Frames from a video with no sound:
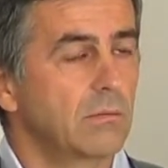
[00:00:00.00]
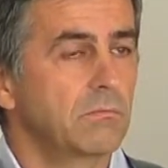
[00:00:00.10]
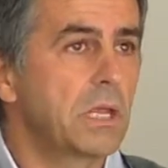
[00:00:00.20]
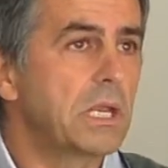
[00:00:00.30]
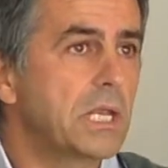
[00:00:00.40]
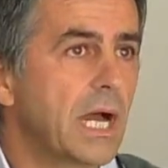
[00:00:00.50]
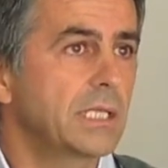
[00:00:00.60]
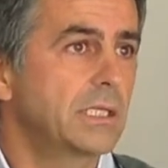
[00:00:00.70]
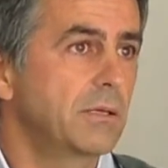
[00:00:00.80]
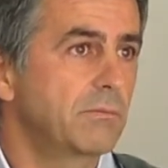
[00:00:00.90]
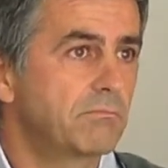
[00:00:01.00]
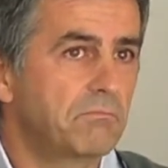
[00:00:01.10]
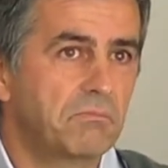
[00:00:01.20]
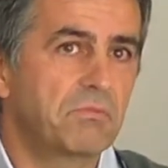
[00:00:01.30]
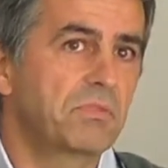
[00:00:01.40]
in
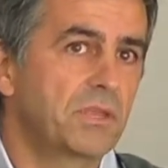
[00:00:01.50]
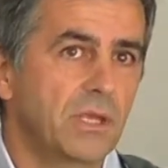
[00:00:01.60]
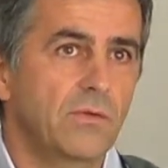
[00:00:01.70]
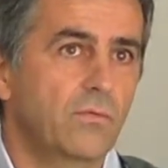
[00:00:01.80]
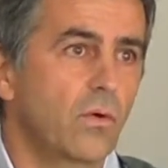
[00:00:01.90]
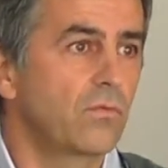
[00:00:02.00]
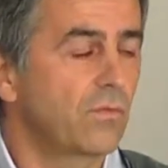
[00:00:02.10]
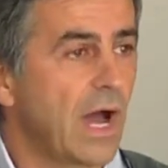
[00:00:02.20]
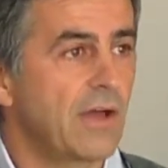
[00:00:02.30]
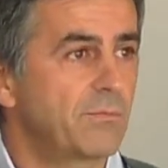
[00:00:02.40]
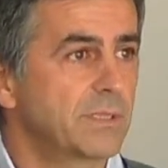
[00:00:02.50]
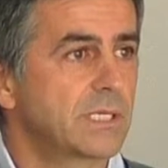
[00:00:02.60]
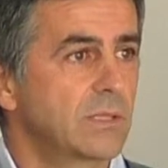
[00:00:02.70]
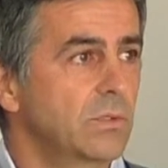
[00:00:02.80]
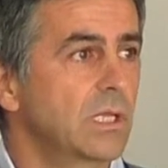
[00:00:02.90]
93, 4,
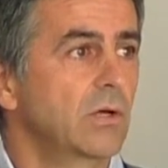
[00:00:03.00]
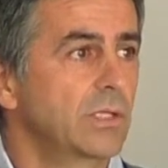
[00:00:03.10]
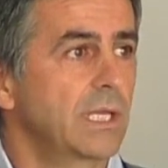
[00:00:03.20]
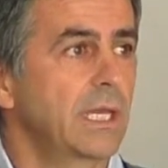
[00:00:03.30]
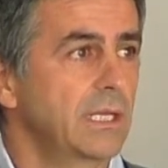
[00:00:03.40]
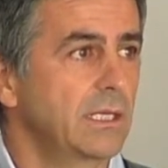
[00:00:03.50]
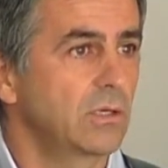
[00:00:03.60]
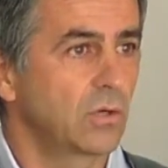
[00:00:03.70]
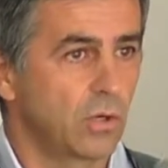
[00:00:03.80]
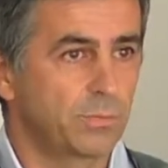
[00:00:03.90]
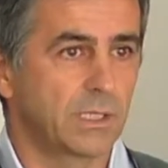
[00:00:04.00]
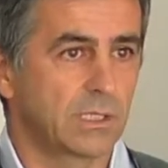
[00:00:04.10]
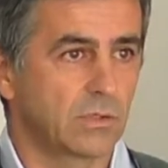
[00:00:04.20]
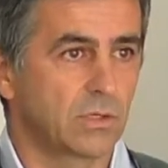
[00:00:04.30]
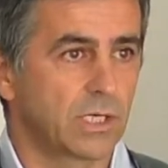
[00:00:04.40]
5% without any optical
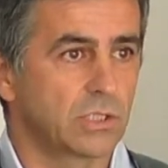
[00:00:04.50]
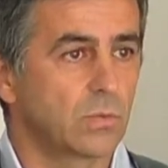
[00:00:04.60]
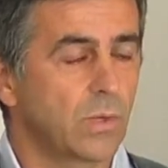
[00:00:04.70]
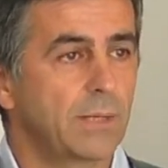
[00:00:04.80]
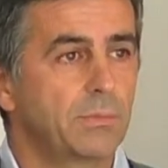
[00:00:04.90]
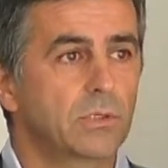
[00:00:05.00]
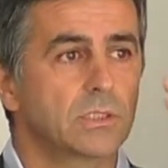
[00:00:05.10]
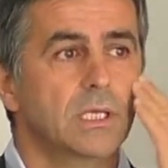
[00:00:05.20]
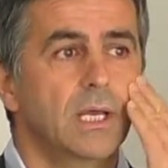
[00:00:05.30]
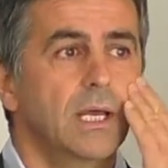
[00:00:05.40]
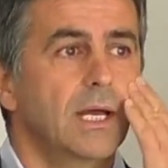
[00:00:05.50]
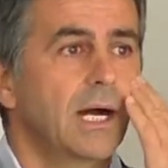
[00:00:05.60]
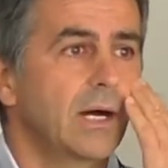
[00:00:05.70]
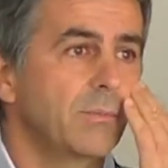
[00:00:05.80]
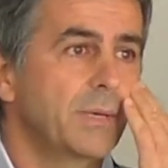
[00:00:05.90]
correction. Why? Because
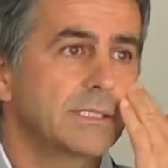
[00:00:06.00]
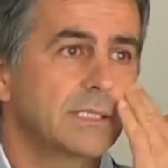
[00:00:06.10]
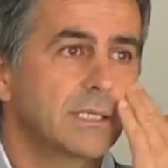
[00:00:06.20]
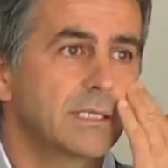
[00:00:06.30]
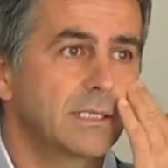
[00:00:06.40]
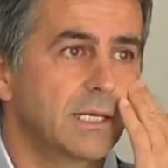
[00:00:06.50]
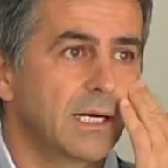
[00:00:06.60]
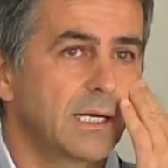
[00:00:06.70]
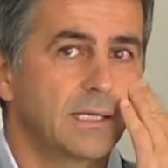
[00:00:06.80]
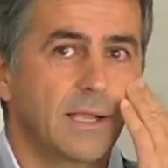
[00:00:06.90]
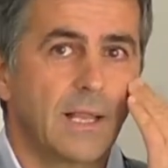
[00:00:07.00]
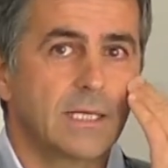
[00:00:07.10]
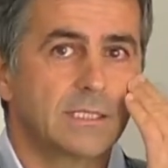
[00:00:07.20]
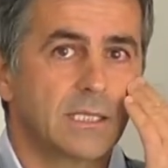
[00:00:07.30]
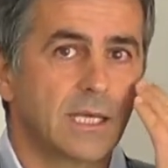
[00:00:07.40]
our muscle in the eye
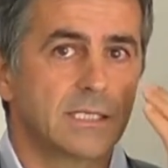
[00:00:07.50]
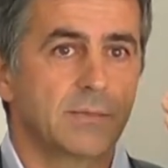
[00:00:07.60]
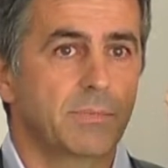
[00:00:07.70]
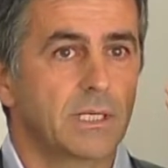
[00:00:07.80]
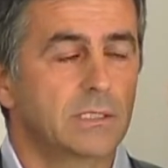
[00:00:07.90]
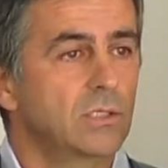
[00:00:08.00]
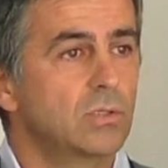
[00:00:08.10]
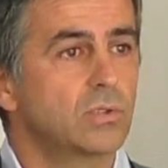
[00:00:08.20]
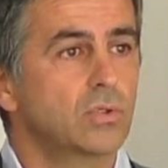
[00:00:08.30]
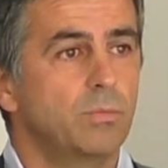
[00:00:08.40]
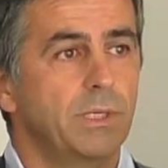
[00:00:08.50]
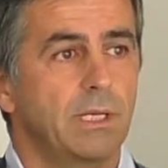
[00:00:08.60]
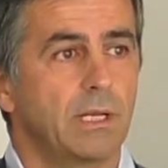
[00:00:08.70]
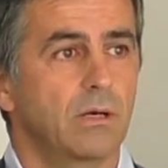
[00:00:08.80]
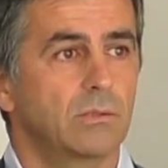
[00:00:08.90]
still has ability to zoom in and
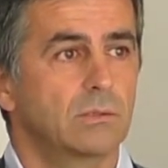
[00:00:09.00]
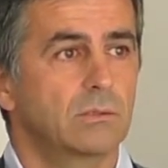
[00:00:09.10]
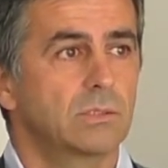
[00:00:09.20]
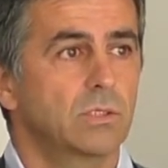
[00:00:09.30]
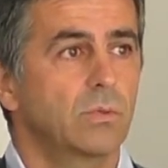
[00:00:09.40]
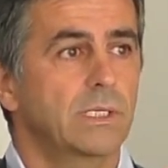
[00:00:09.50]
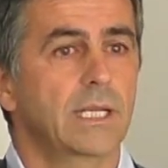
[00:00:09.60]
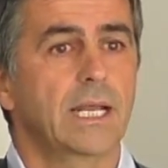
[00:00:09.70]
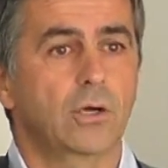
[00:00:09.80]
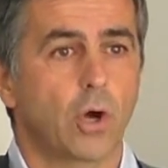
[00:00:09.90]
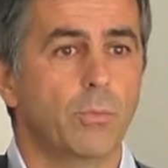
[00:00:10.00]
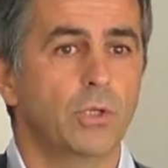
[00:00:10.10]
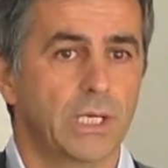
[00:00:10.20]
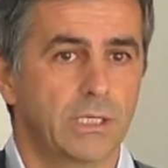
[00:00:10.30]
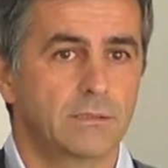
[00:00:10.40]
out, so we can
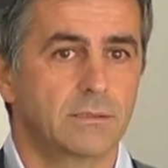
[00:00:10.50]
accommodate.